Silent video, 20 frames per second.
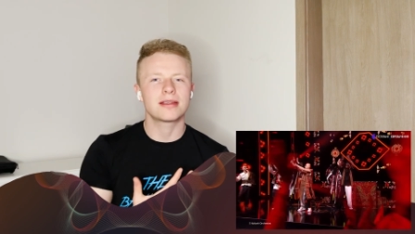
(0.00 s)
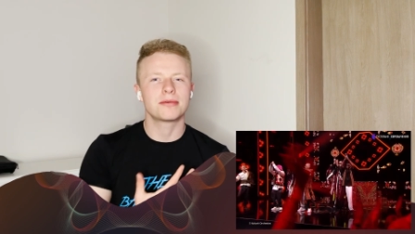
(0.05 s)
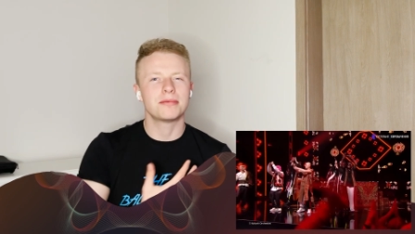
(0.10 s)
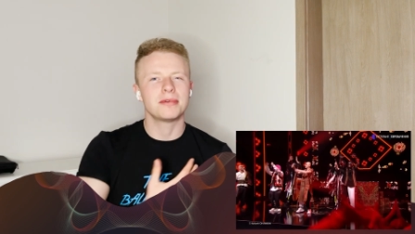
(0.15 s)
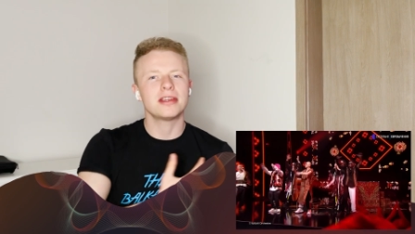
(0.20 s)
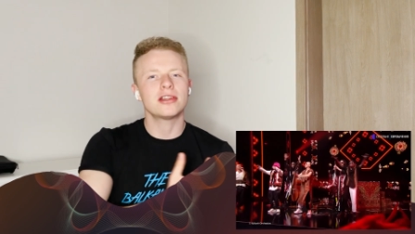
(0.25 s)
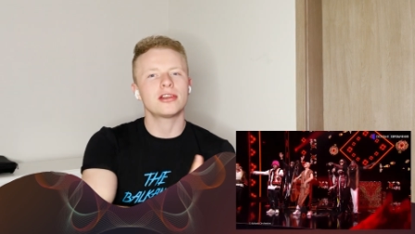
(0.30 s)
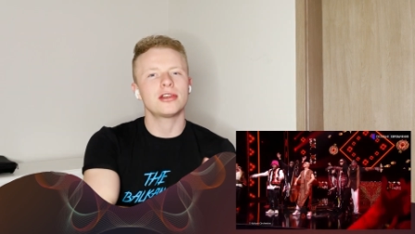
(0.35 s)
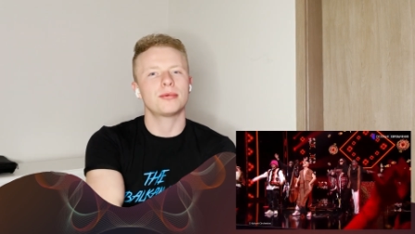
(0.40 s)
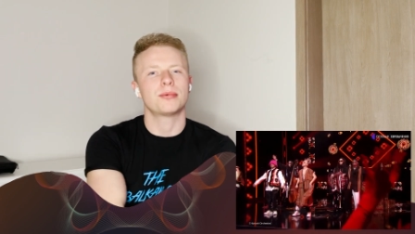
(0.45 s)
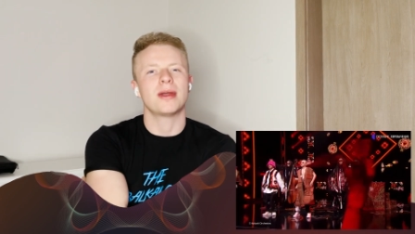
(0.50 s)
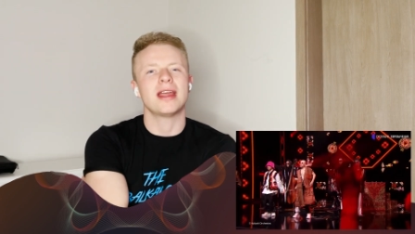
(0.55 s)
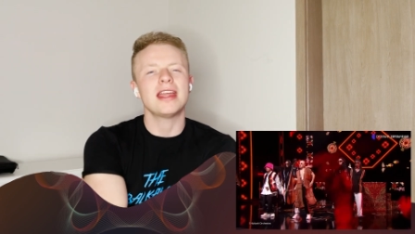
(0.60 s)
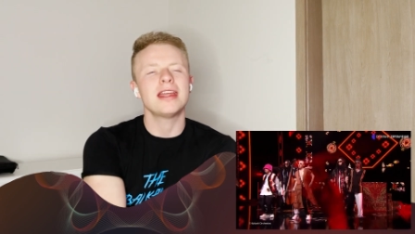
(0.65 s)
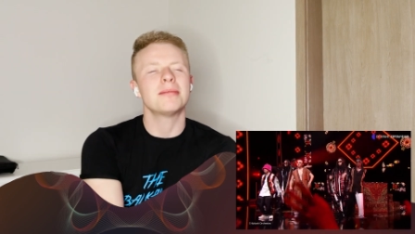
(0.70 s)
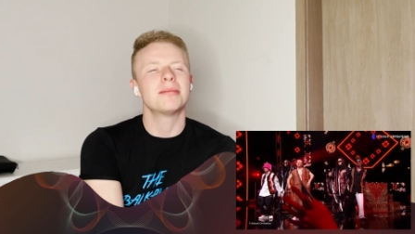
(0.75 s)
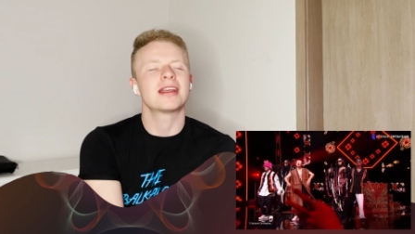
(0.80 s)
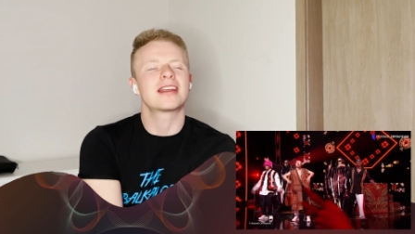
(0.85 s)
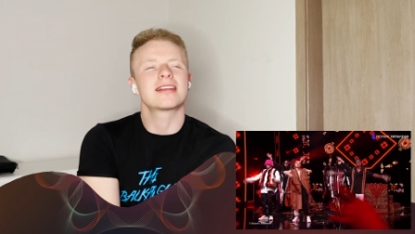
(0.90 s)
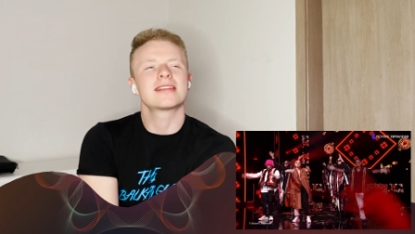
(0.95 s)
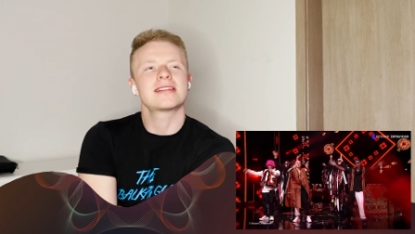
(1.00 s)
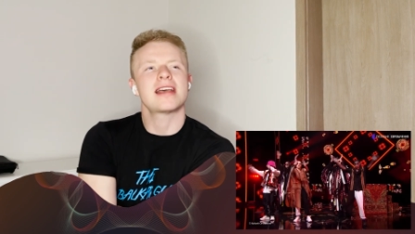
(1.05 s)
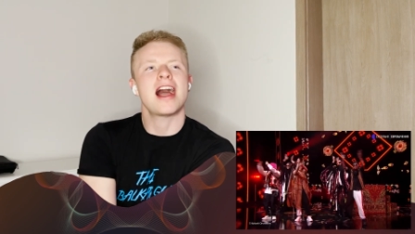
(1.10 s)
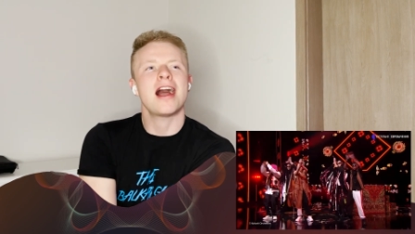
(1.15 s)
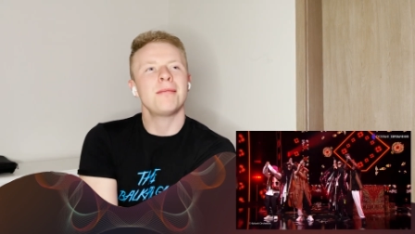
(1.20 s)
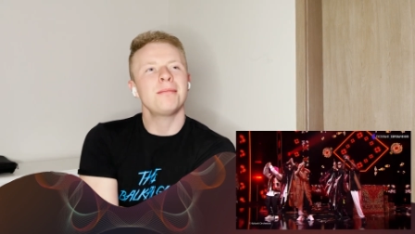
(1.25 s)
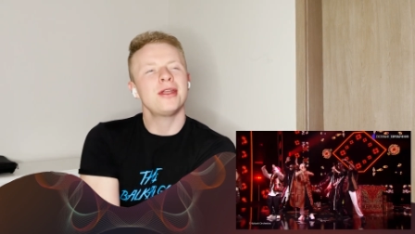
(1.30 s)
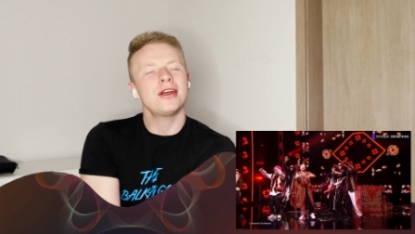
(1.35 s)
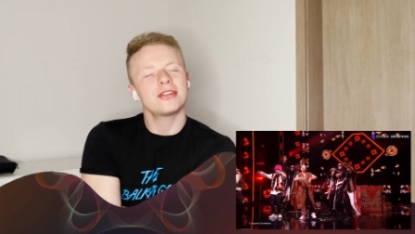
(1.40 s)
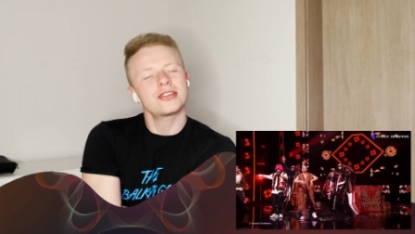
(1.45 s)
weird way, because
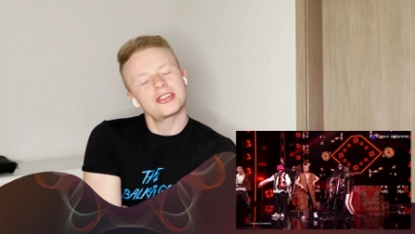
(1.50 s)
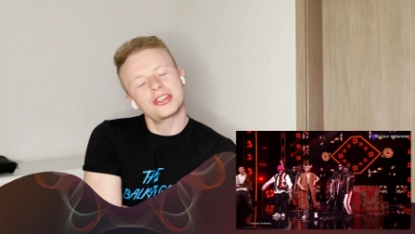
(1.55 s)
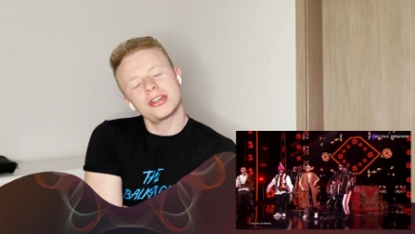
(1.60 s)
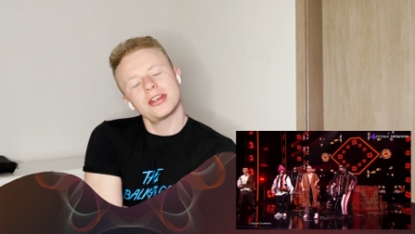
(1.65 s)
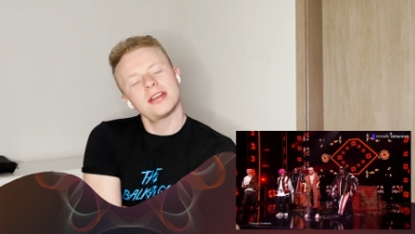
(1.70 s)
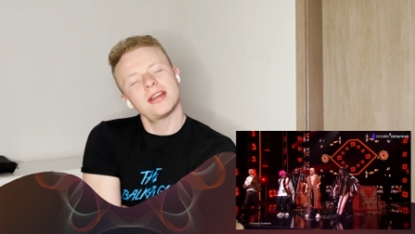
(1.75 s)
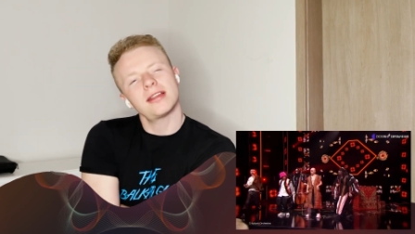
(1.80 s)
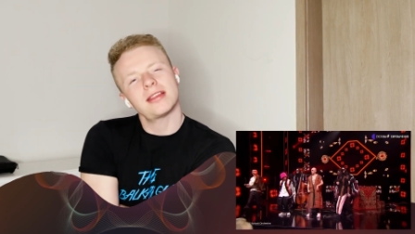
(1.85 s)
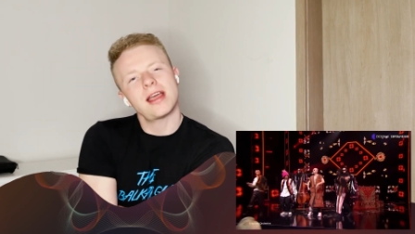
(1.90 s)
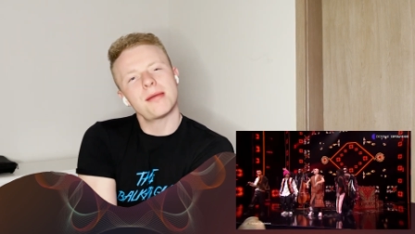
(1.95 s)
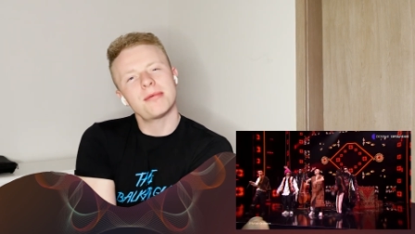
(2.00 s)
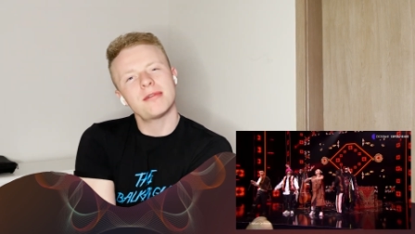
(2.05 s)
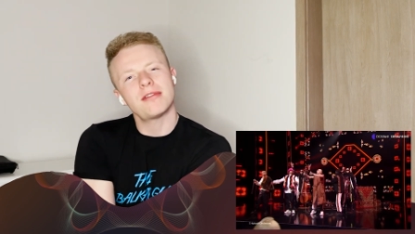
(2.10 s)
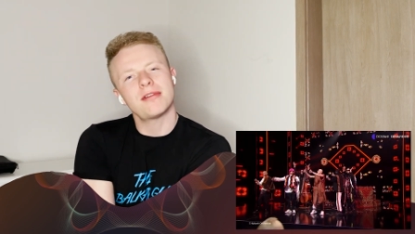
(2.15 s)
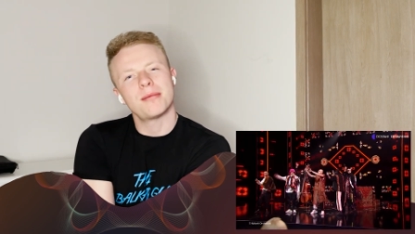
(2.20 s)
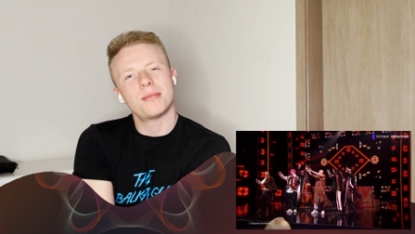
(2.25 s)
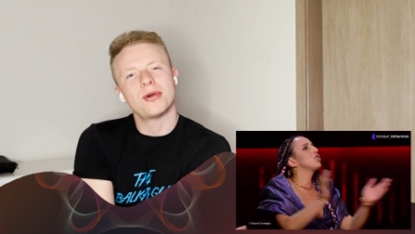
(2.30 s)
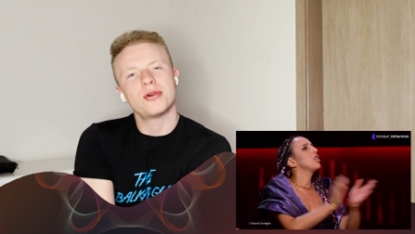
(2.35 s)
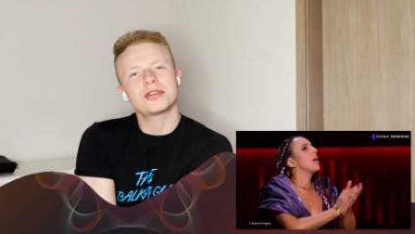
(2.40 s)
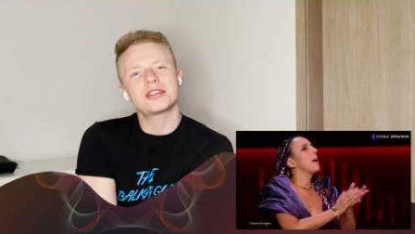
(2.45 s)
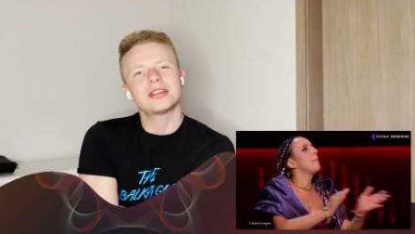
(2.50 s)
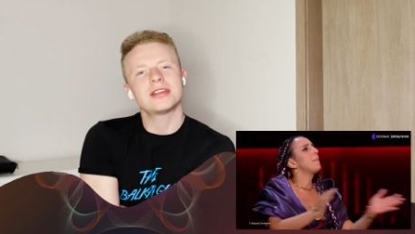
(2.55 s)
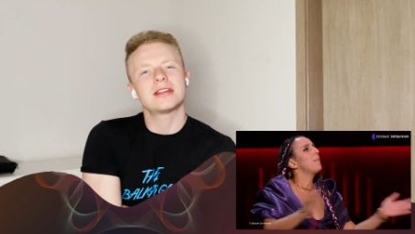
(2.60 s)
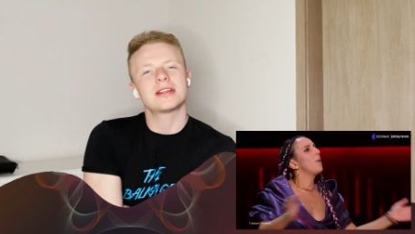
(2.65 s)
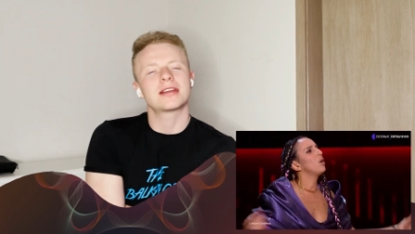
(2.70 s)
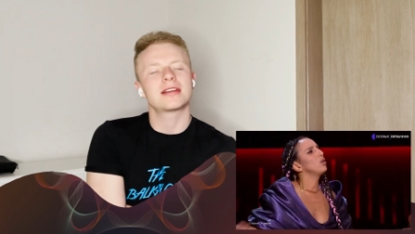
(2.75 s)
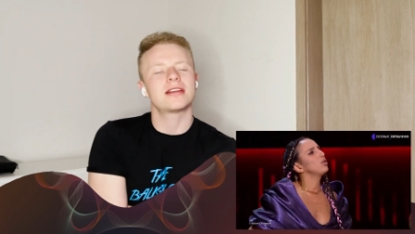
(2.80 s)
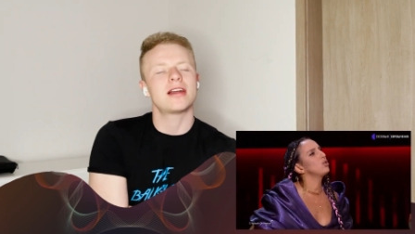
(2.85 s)
I'm not sure the type of emotion it